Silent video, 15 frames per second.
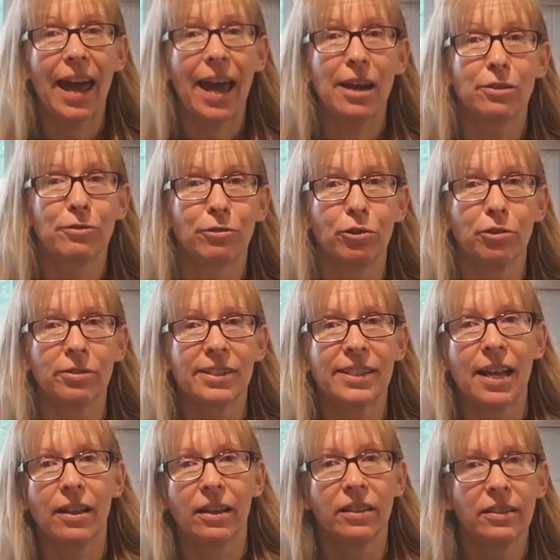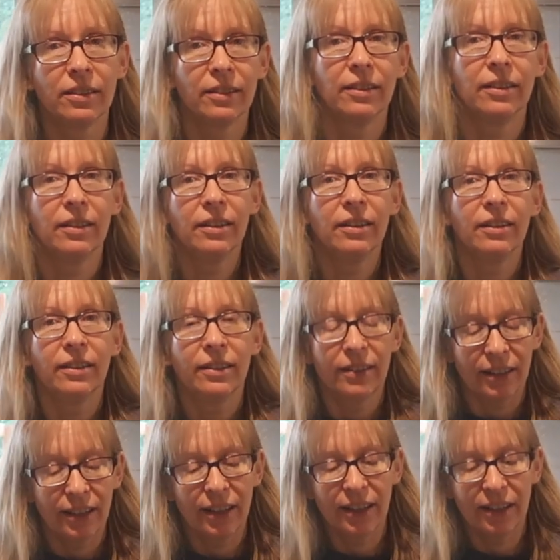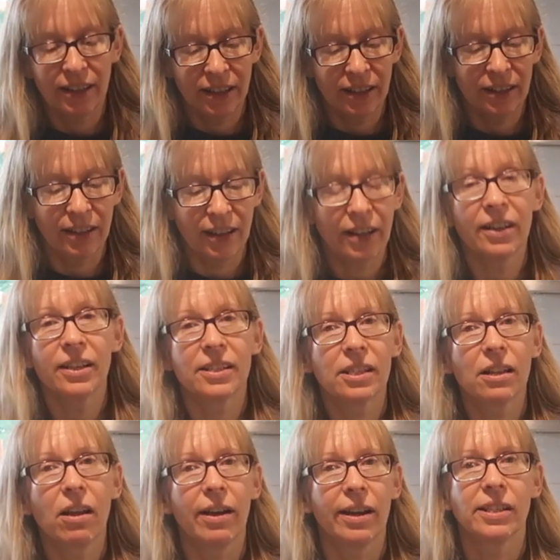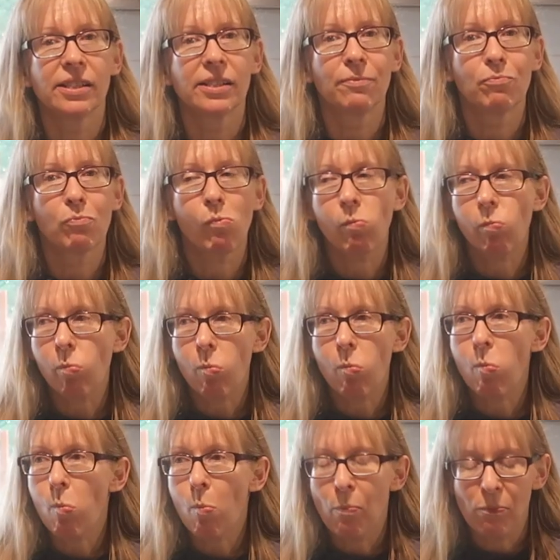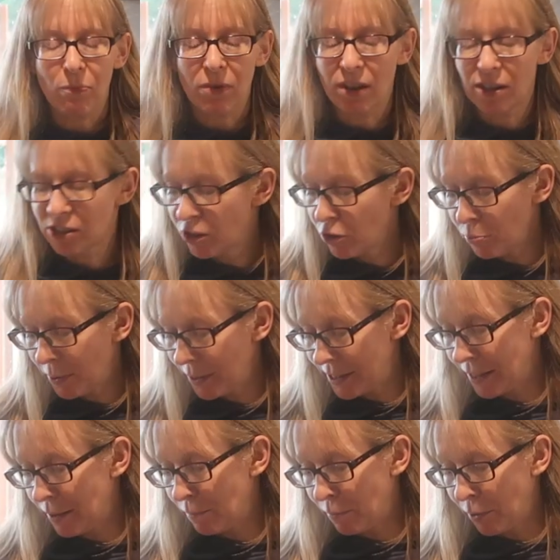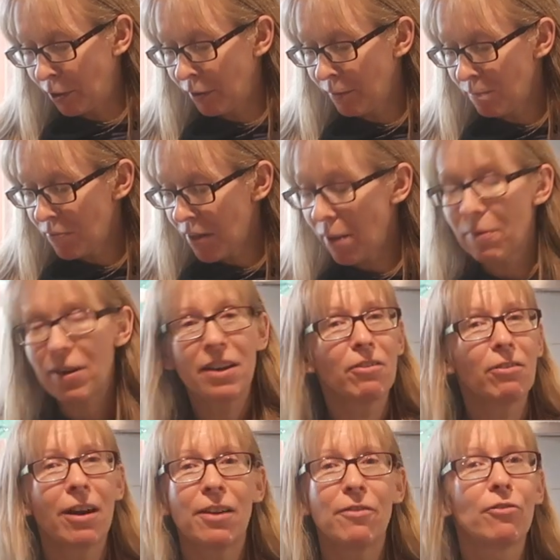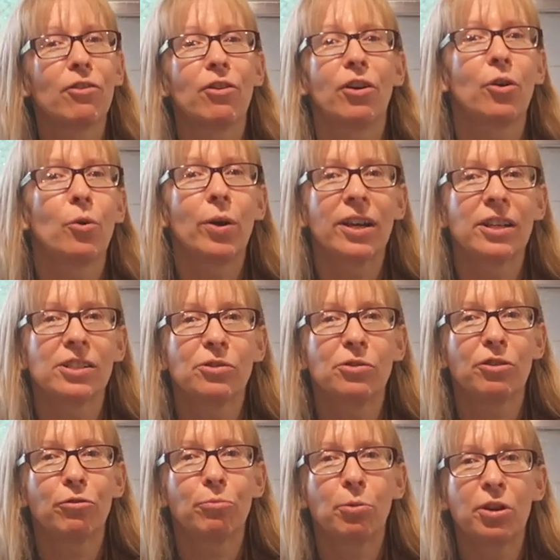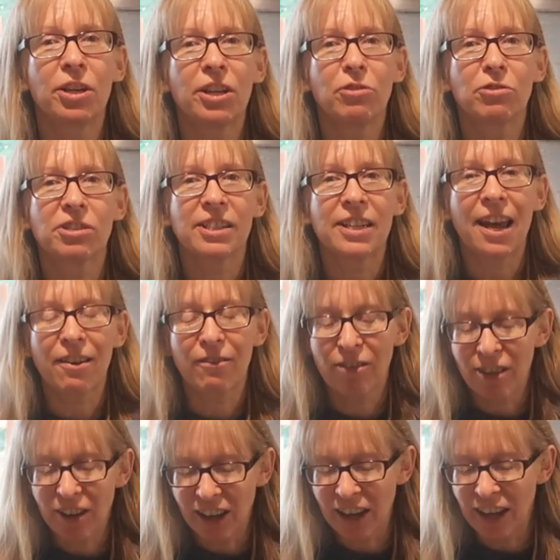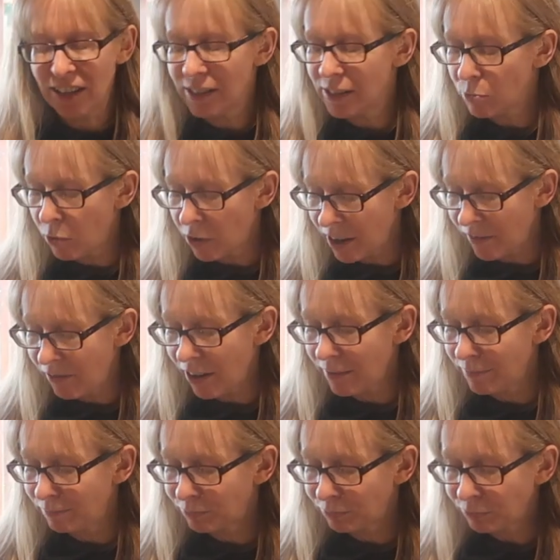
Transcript: canned fruit salad in a slice. Super simple. I mean, great for a quick sort of pudding or snack for the kids, whatever.